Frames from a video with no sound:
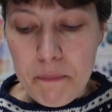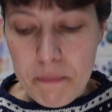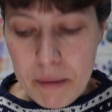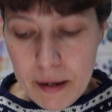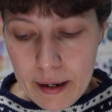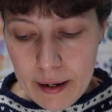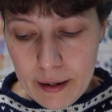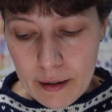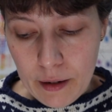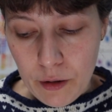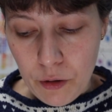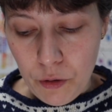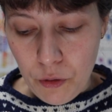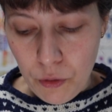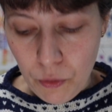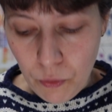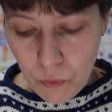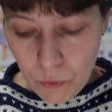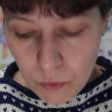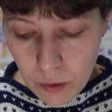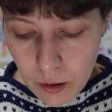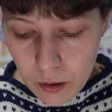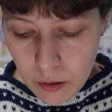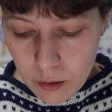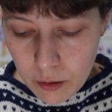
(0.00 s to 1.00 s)
back to
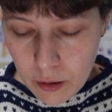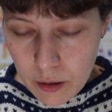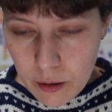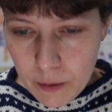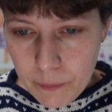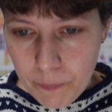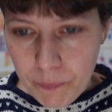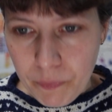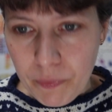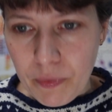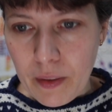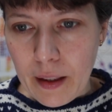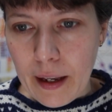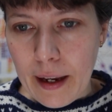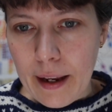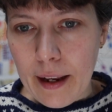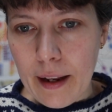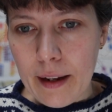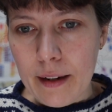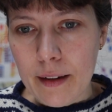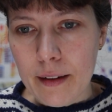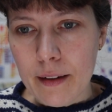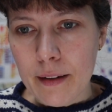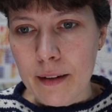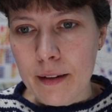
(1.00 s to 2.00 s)
work
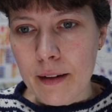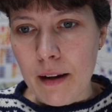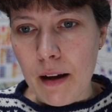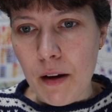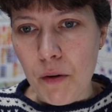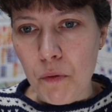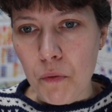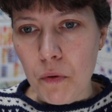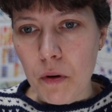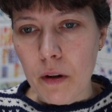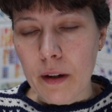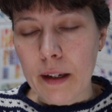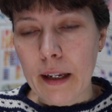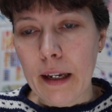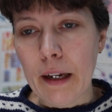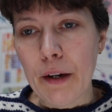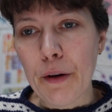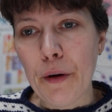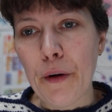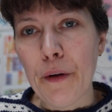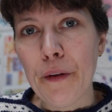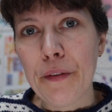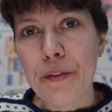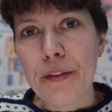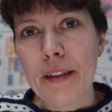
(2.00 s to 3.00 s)
and
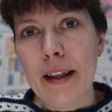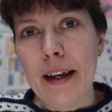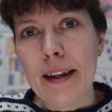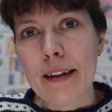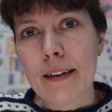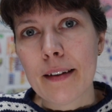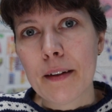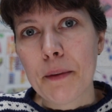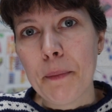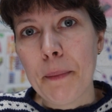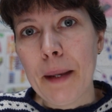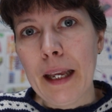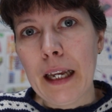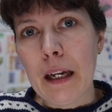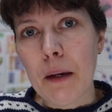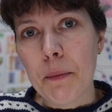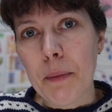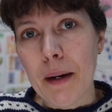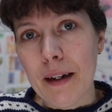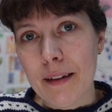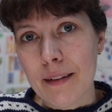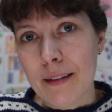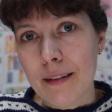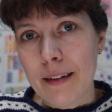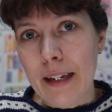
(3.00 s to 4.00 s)
working on that pink
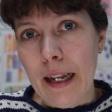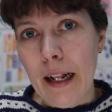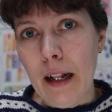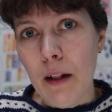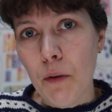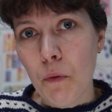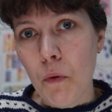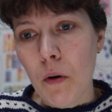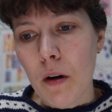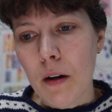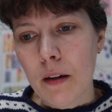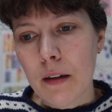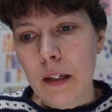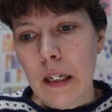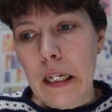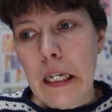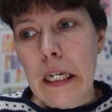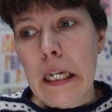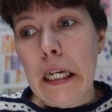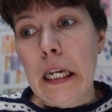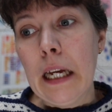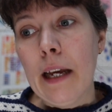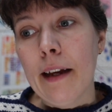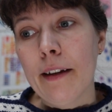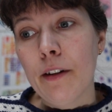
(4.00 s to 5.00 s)
pastel one.
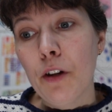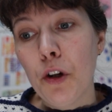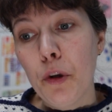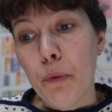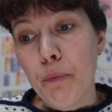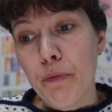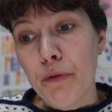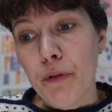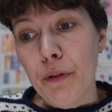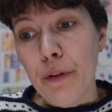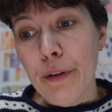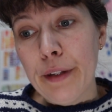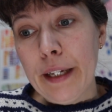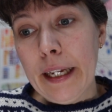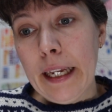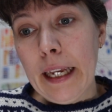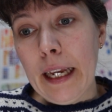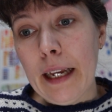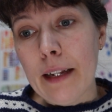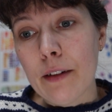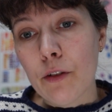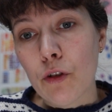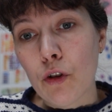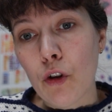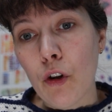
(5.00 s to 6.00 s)
Hopefully
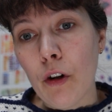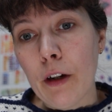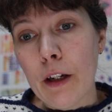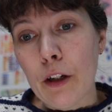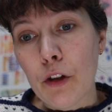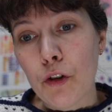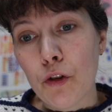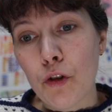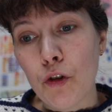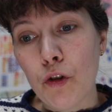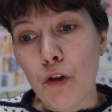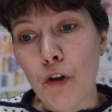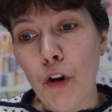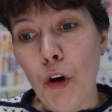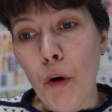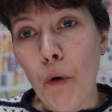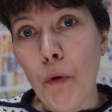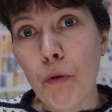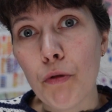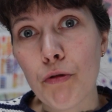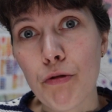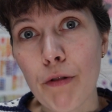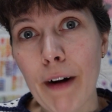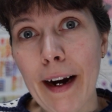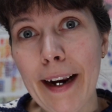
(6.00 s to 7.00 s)
it's going to
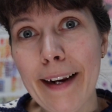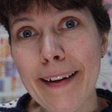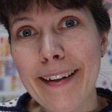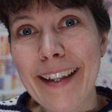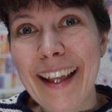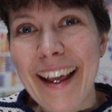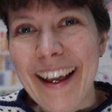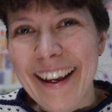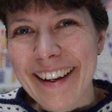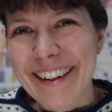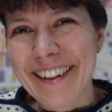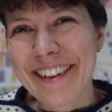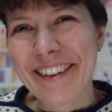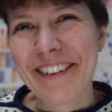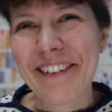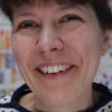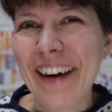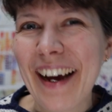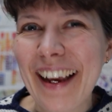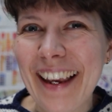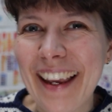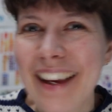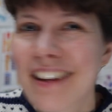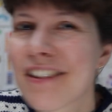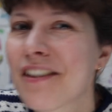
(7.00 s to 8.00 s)
go great so
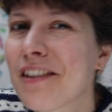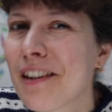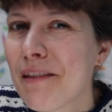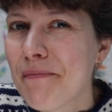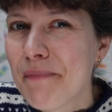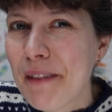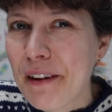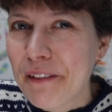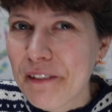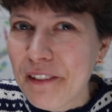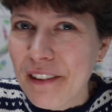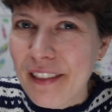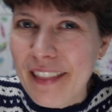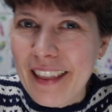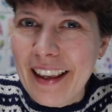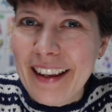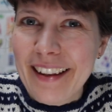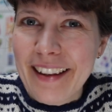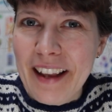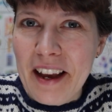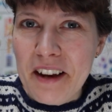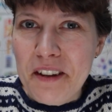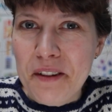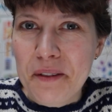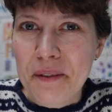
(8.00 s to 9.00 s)
I can ship
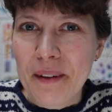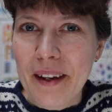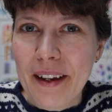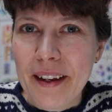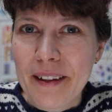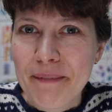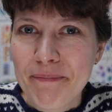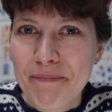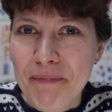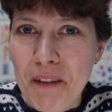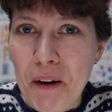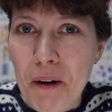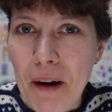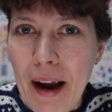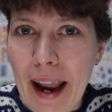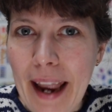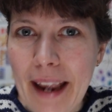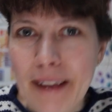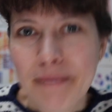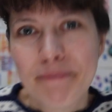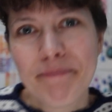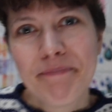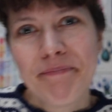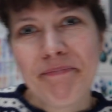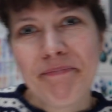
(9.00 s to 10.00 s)
everything next week. Okay.